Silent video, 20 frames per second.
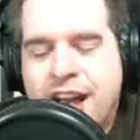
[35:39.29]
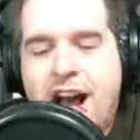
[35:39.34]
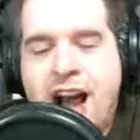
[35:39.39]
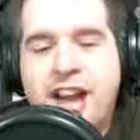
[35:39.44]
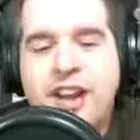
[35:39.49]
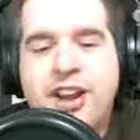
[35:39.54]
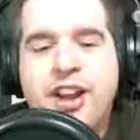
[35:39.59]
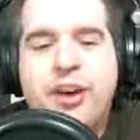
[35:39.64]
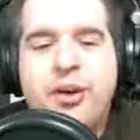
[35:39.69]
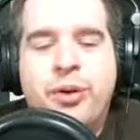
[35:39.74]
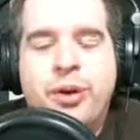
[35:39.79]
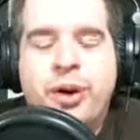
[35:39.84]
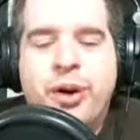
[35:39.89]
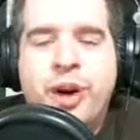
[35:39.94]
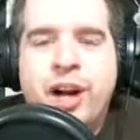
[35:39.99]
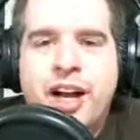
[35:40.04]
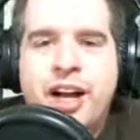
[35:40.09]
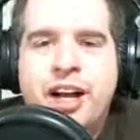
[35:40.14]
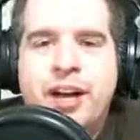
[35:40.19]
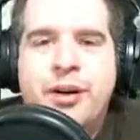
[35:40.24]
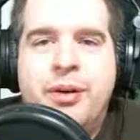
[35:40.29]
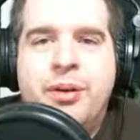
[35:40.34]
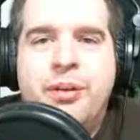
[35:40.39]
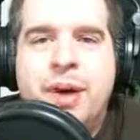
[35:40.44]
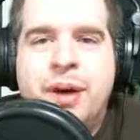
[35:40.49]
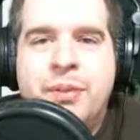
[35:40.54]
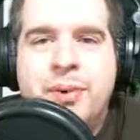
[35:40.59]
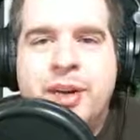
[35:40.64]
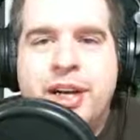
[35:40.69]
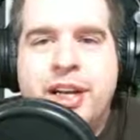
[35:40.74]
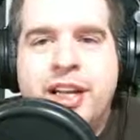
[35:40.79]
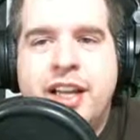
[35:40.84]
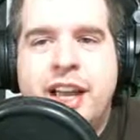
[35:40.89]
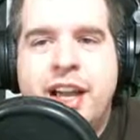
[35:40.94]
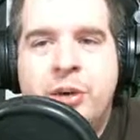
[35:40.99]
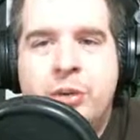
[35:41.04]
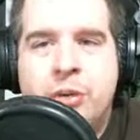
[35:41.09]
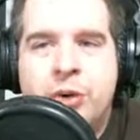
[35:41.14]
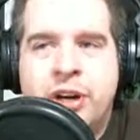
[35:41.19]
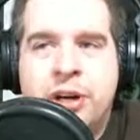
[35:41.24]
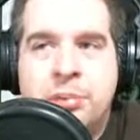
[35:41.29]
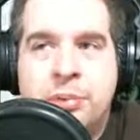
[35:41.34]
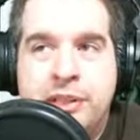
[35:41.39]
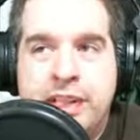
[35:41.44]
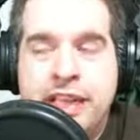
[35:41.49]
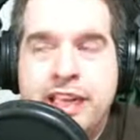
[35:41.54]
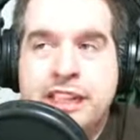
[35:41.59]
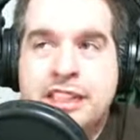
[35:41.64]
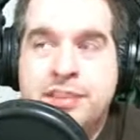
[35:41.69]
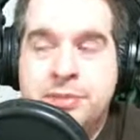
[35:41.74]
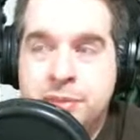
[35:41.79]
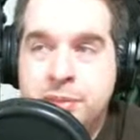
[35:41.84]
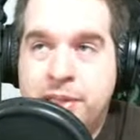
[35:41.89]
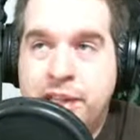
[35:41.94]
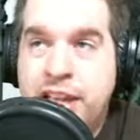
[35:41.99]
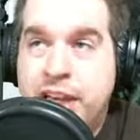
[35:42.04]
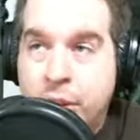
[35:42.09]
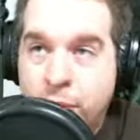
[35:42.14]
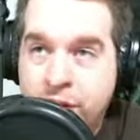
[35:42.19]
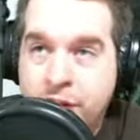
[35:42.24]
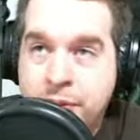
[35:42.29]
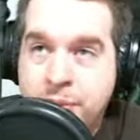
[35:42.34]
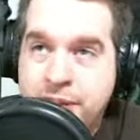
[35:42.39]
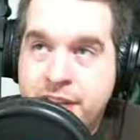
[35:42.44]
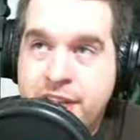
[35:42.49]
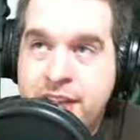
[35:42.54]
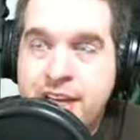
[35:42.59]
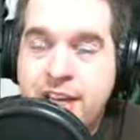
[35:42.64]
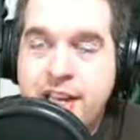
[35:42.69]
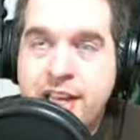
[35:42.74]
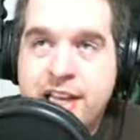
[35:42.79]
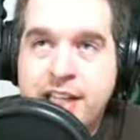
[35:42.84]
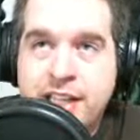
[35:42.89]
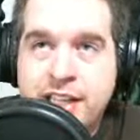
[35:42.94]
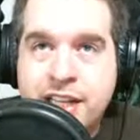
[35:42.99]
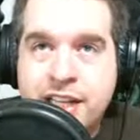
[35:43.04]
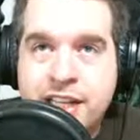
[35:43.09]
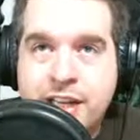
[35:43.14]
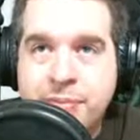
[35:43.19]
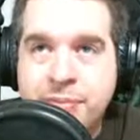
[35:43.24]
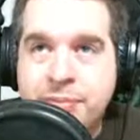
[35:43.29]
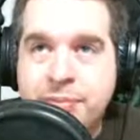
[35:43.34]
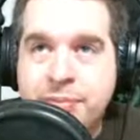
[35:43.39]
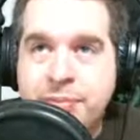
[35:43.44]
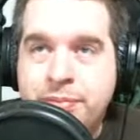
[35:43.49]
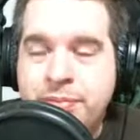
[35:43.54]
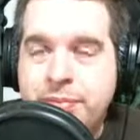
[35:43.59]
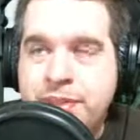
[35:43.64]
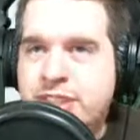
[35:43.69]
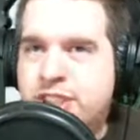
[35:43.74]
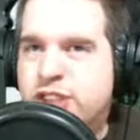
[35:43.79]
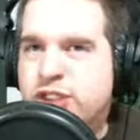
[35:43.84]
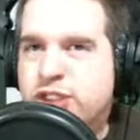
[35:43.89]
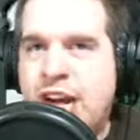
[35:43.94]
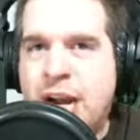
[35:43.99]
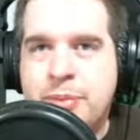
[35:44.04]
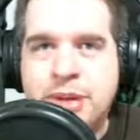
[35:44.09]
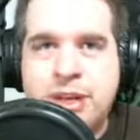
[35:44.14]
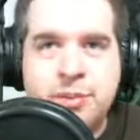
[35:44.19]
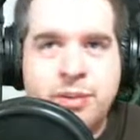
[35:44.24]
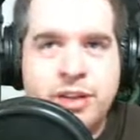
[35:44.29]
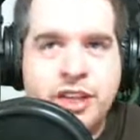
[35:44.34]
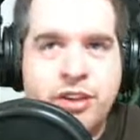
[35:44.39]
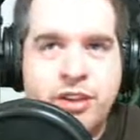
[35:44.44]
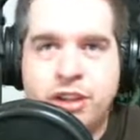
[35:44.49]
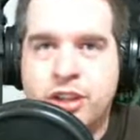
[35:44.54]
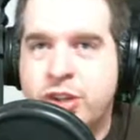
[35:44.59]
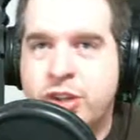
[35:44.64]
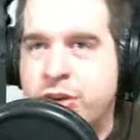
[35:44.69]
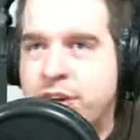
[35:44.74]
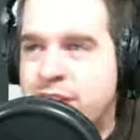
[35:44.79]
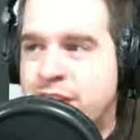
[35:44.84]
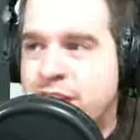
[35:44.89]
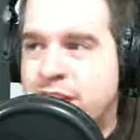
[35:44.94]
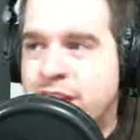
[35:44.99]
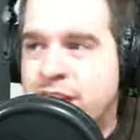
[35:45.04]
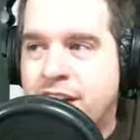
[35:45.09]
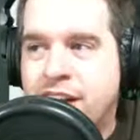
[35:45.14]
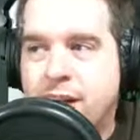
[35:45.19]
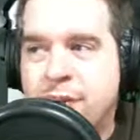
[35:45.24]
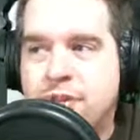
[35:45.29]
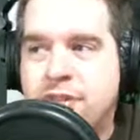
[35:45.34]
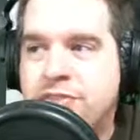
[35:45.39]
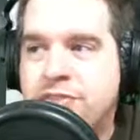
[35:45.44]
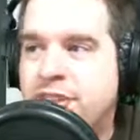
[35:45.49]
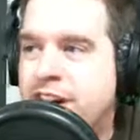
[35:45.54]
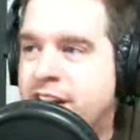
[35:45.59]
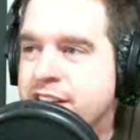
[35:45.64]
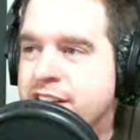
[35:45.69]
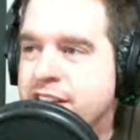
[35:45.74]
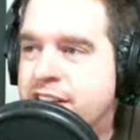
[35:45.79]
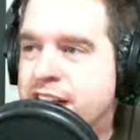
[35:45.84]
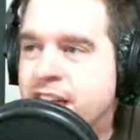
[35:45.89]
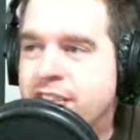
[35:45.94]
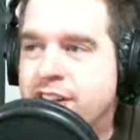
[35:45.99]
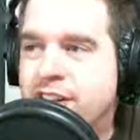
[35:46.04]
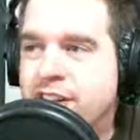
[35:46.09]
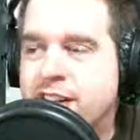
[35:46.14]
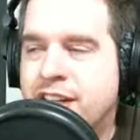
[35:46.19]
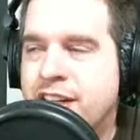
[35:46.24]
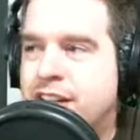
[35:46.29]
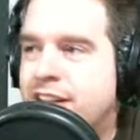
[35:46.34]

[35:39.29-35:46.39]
I know. My buddy at work been playing quite a bit, and he's describing to me all the loot he's getting, how much fun he's having.